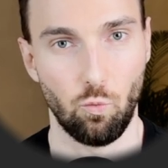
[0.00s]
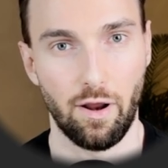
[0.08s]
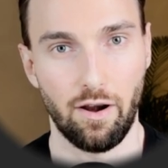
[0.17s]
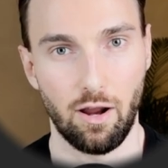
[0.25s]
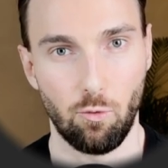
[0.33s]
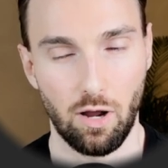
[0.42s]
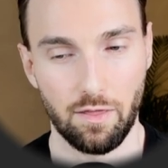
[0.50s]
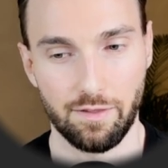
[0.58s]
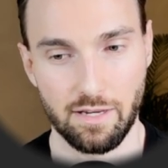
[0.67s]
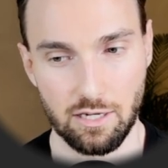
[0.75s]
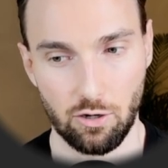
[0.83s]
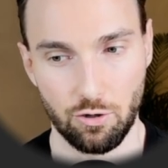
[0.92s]
when I want
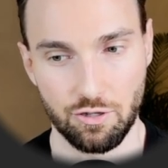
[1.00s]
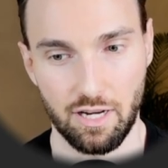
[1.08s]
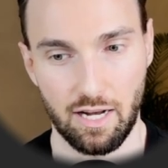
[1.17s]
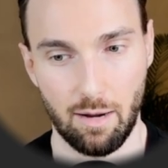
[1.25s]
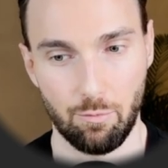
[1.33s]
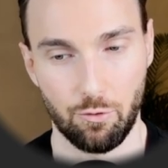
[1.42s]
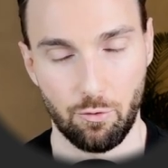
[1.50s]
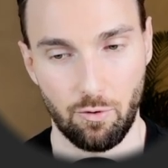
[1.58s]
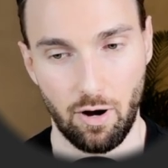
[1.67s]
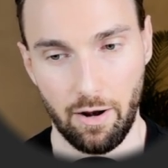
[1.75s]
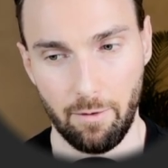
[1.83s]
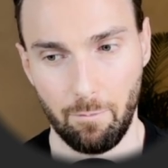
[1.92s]
this Logic App to
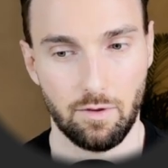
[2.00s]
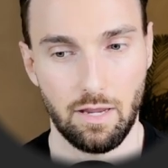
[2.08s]
run.